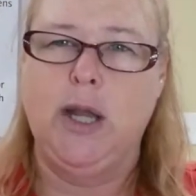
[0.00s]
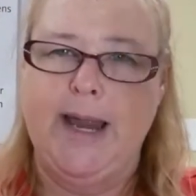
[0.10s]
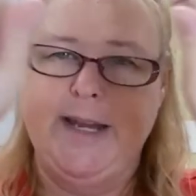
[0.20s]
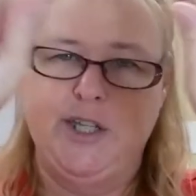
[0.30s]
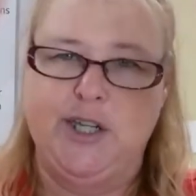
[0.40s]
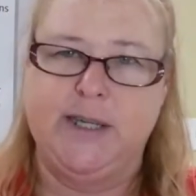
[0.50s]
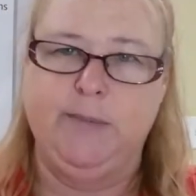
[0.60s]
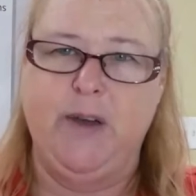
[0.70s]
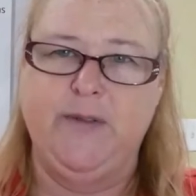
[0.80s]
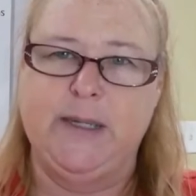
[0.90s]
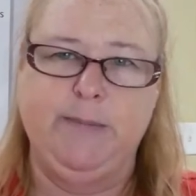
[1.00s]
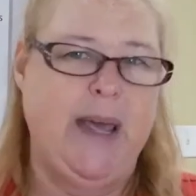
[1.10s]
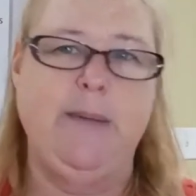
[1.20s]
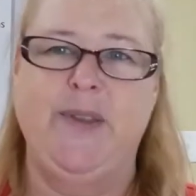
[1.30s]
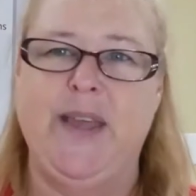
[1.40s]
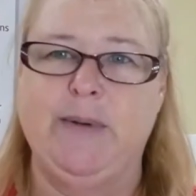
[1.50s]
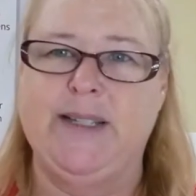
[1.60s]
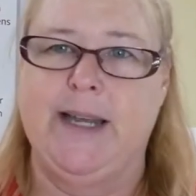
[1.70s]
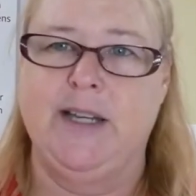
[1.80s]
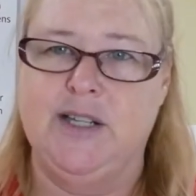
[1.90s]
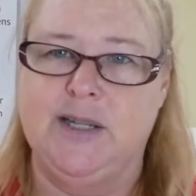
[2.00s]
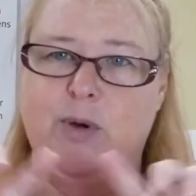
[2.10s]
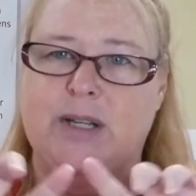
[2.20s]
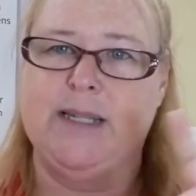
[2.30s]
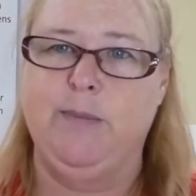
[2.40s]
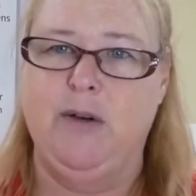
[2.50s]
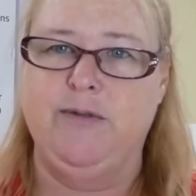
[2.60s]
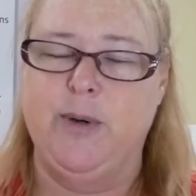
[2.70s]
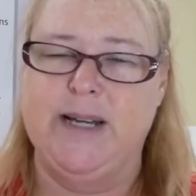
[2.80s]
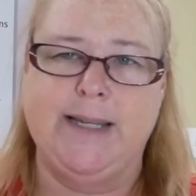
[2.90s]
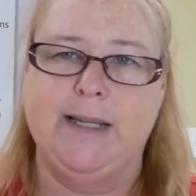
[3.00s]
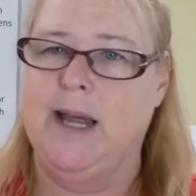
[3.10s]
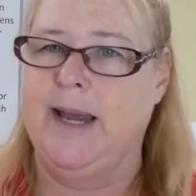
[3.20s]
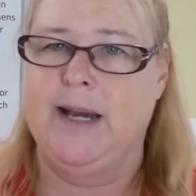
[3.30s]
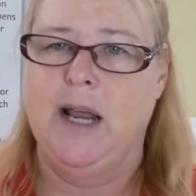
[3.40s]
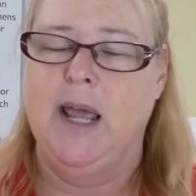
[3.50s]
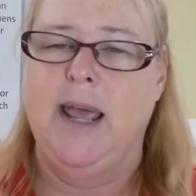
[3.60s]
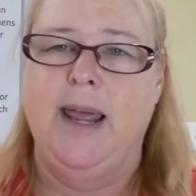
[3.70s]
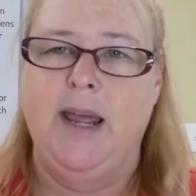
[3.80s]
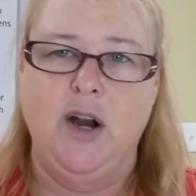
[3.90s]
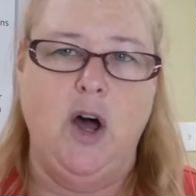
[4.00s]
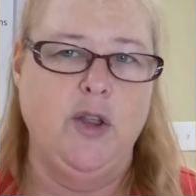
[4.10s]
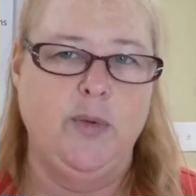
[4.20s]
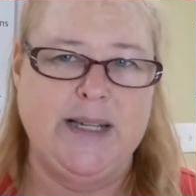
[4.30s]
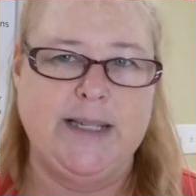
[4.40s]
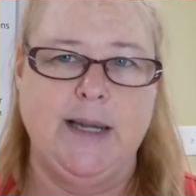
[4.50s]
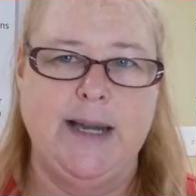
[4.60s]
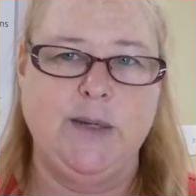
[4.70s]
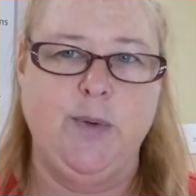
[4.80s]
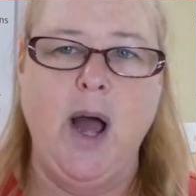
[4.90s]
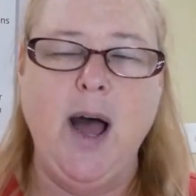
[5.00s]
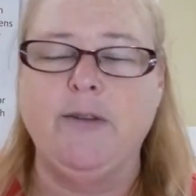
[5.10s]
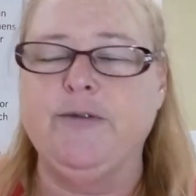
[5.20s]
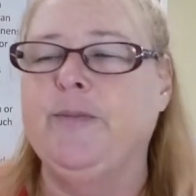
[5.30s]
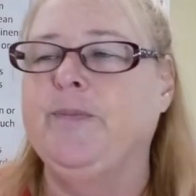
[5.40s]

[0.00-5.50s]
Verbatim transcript: light just above his bed, but that was it. Just one small fluorescent light, and all the rest of the lights were off.